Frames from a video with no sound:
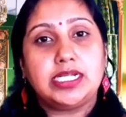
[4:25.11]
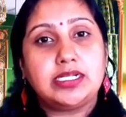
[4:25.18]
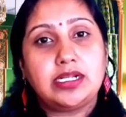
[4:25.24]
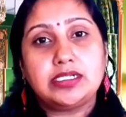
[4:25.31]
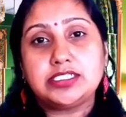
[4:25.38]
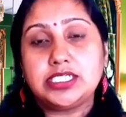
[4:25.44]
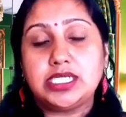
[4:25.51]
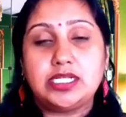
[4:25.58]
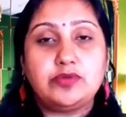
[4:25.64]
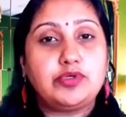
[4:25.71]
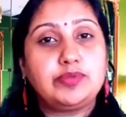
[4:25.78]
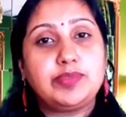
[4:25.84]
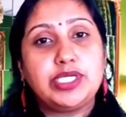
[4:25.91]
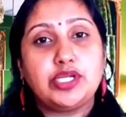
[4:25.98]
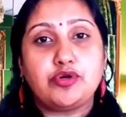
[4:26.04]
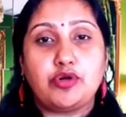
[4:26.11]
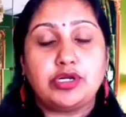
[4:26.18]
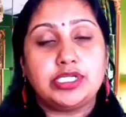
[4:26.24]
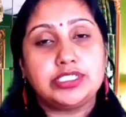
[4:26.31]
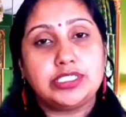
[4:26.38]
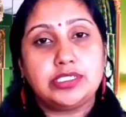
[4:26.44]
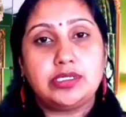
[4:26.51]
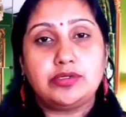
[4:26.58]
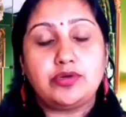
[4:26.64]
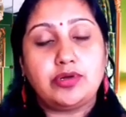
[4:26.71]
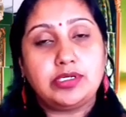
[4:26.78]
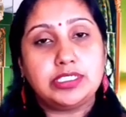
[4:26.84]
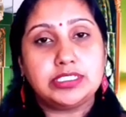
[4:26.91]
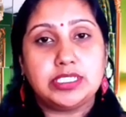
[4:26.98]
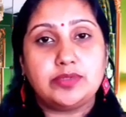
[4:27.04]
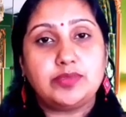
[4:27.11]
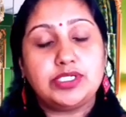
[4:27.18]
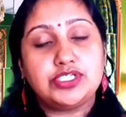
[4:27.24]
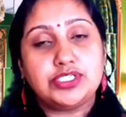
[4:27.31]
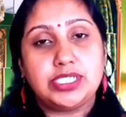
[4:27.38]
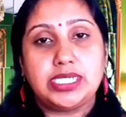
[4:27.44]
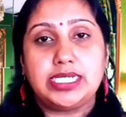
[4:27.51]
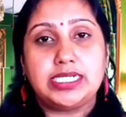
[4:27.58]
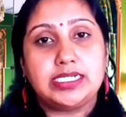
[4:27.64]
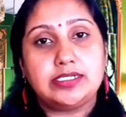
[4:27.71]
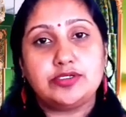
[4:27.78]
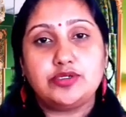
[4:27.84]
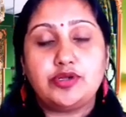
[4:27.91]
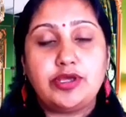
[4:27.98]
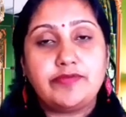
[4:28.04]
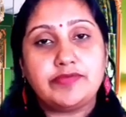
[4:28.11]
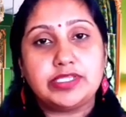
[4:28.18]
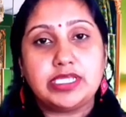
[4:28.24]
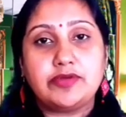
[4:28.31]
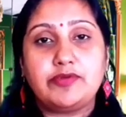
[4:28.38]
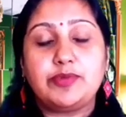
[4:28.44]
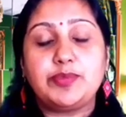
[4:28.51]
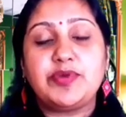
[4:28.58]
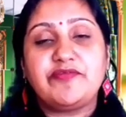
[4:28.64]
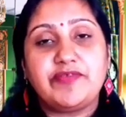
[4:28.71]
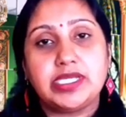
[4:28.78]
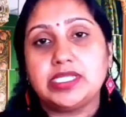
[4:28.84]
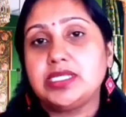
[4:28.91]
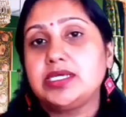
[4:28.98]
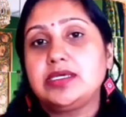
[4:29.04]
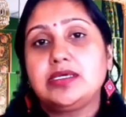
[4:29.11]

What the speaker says: That child would be a non-disabled child, and everything will be fine.